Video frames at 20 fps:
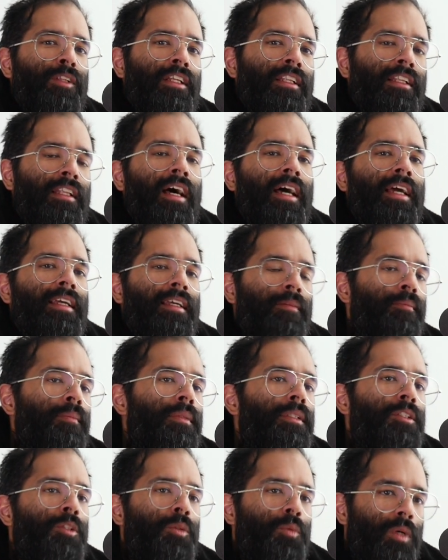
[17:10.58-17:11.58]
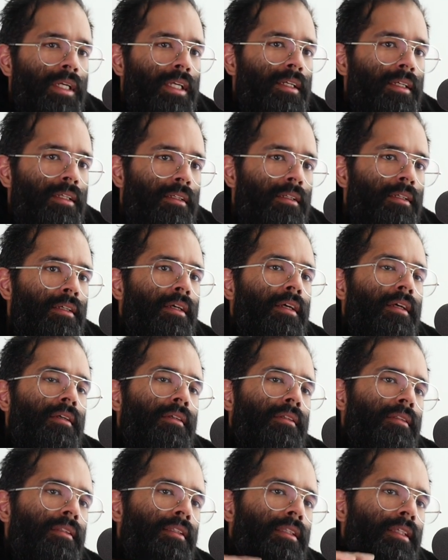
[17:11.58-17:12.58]
lie in between
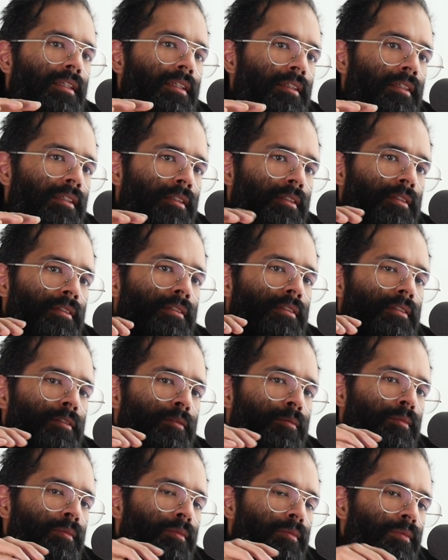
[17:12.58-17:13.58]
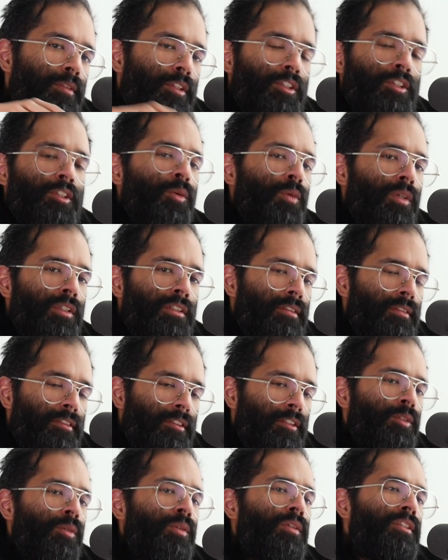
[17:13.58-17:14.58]
the
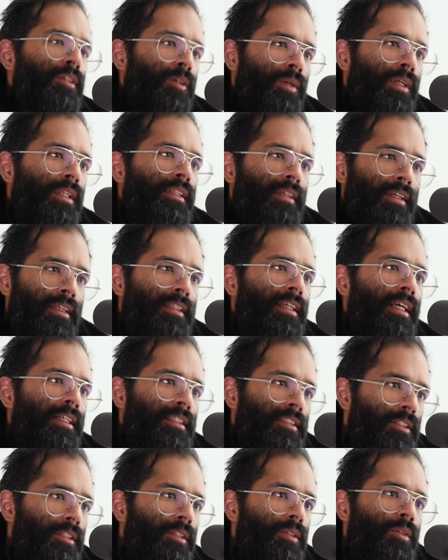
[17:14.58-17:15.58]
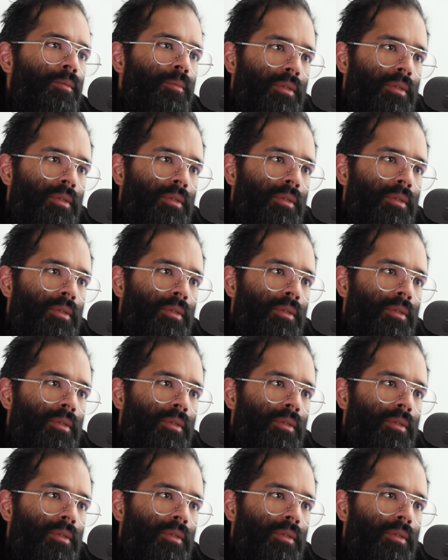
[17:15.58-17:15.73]
source code and the executable.